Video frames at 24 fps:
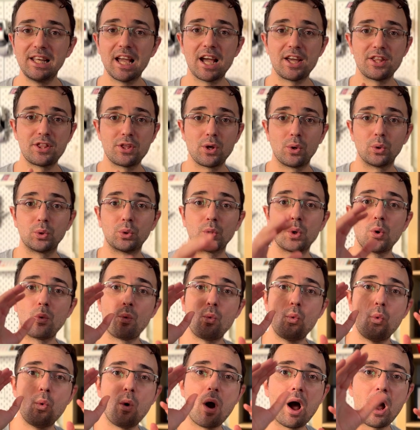I thought,
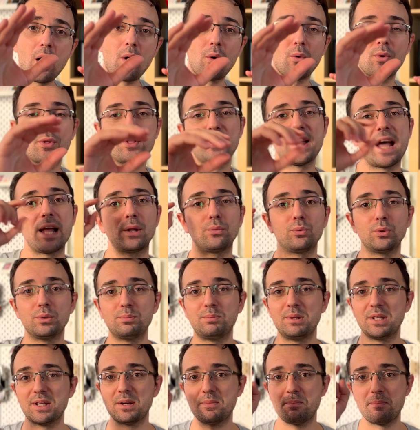wow, that would
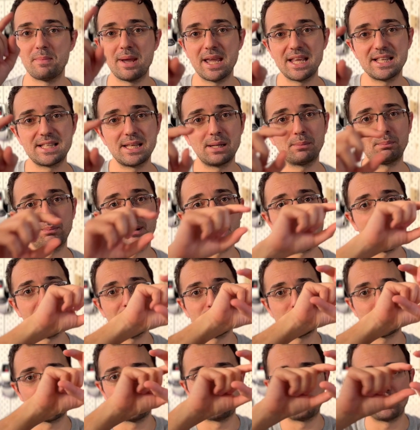be an amazing place
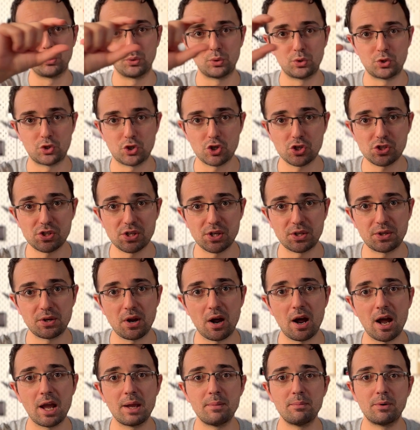to put just a
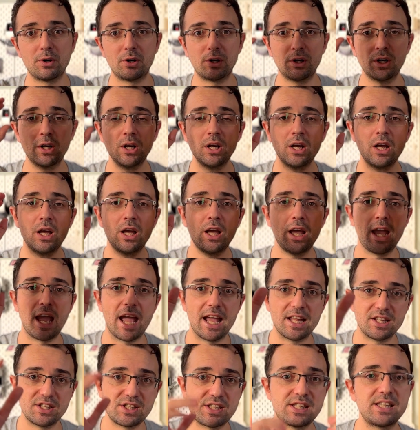timer
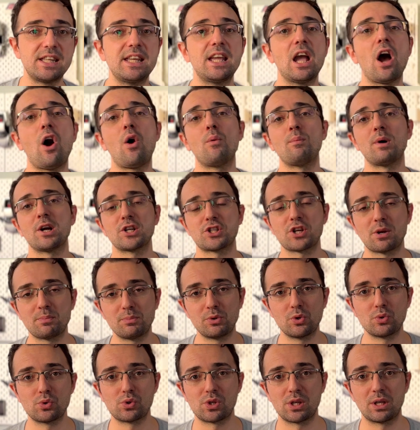and see how much I'm
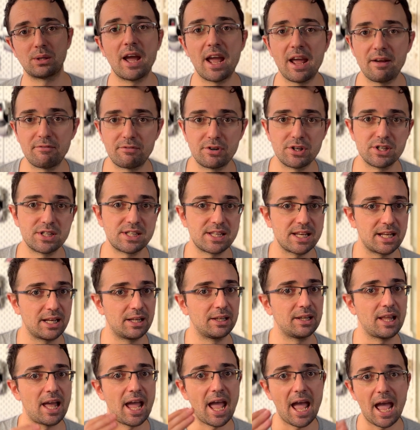using every
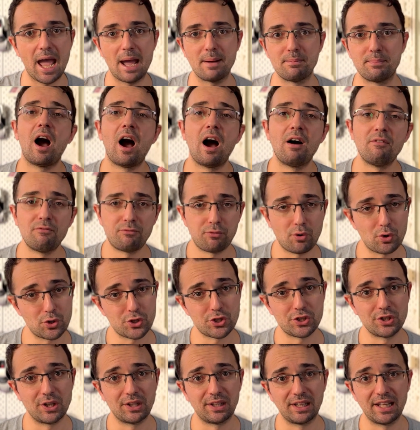single app.
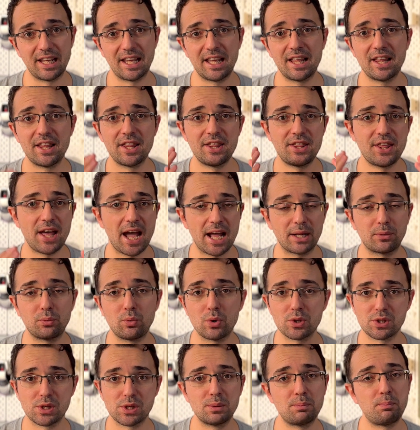Unfortunately, that
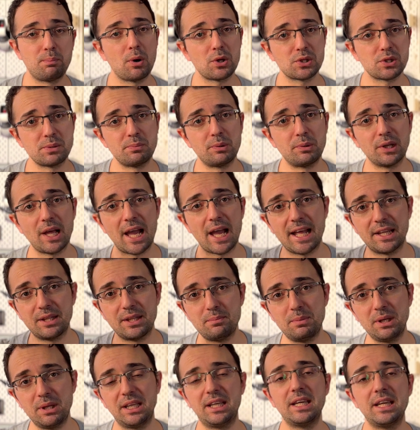wasn't possible at the
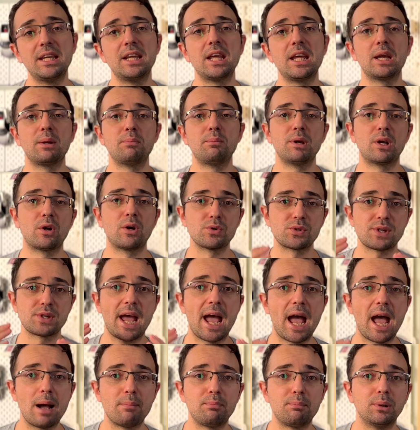beginning because
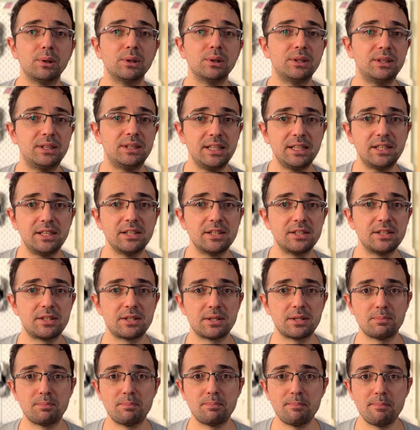Apple didn't
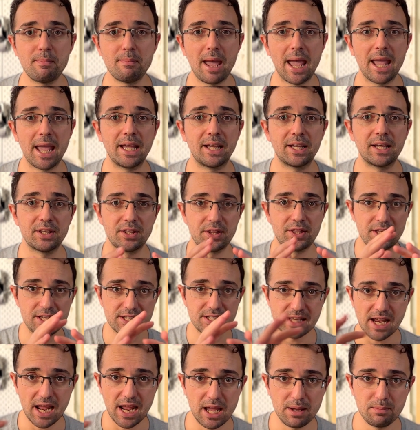make this
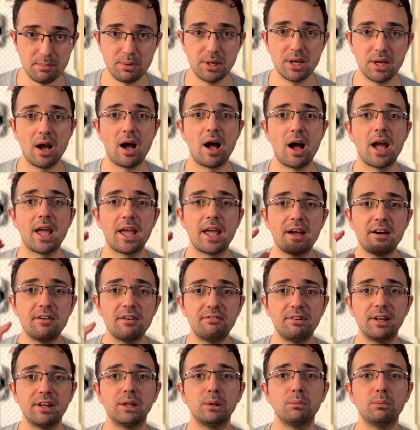API
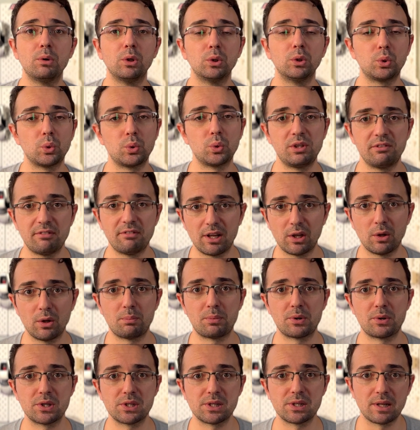available to
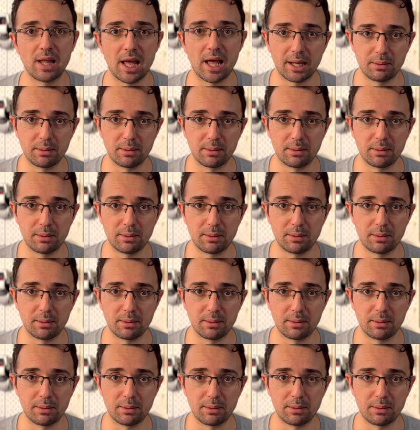developers like